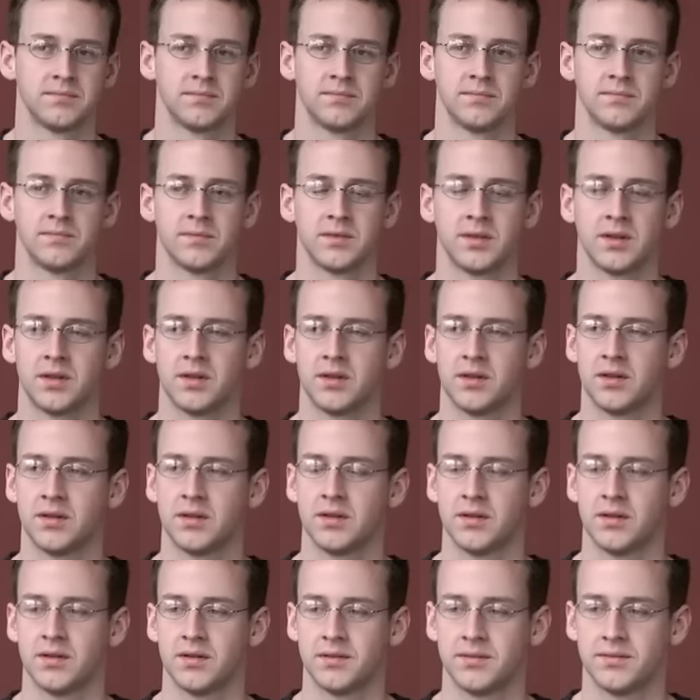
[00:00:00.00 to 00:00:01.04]

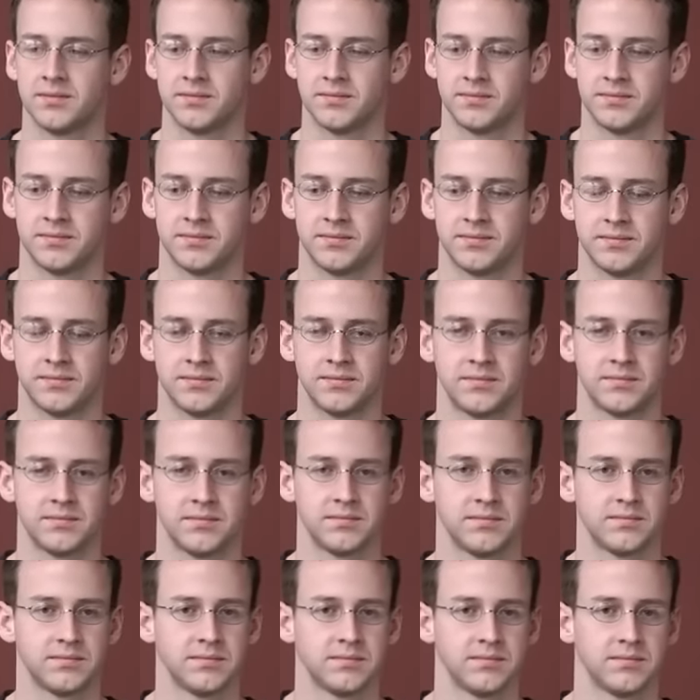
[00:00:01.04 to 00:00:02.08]

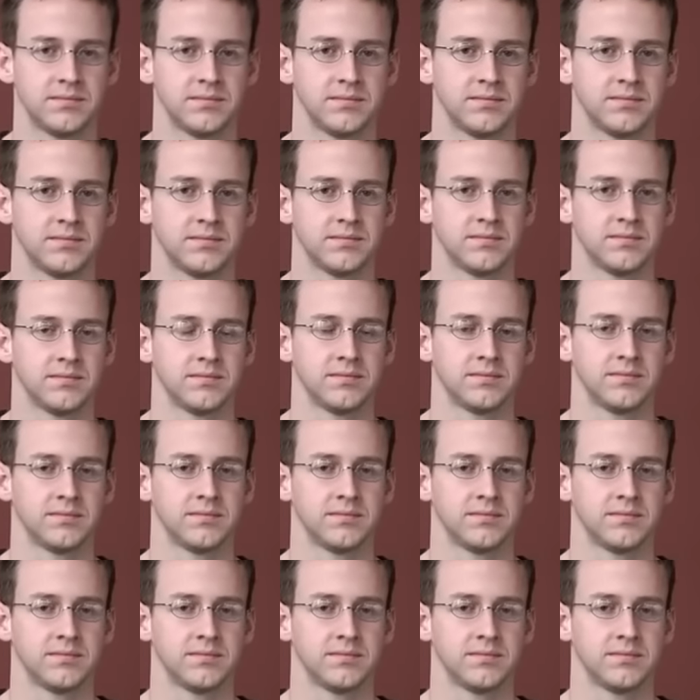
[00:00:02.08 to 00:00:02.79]
No words are spoken by the person on screen.